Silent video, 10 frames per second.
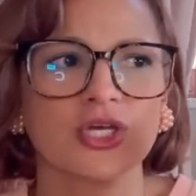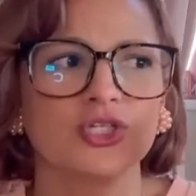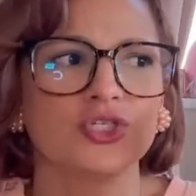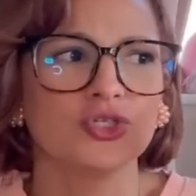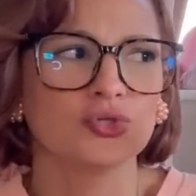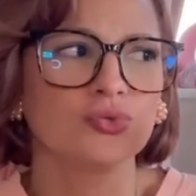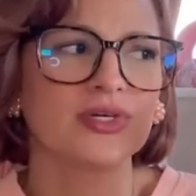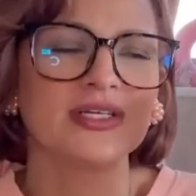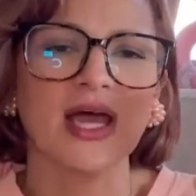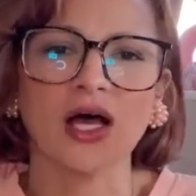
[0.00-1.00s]
to
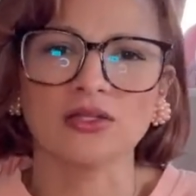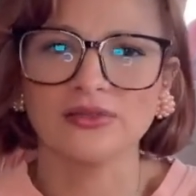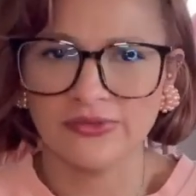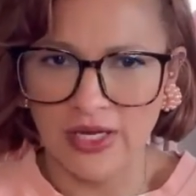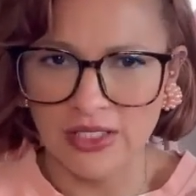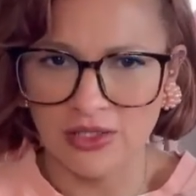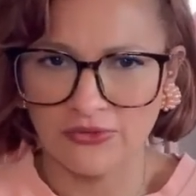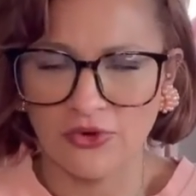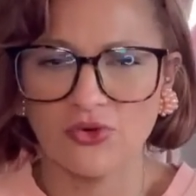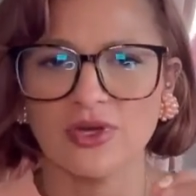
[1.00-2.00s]
an elevated
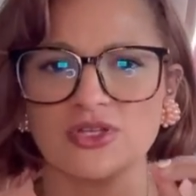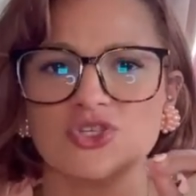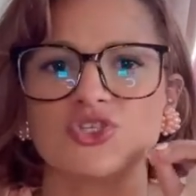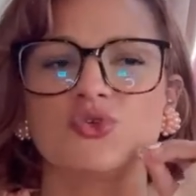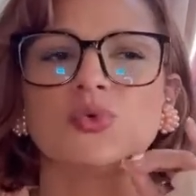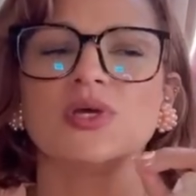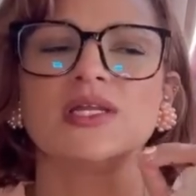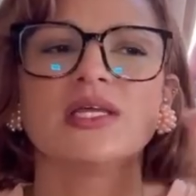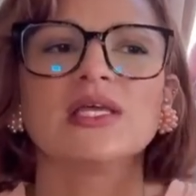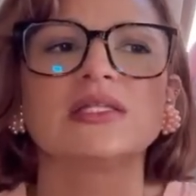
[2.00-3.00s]
focus, to an
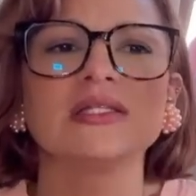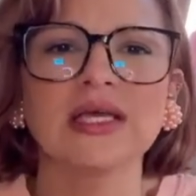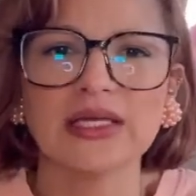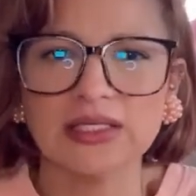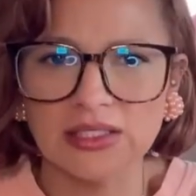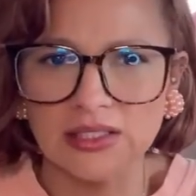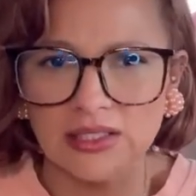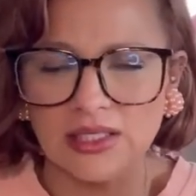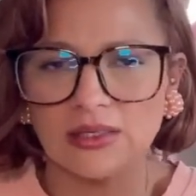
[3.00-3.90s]
elated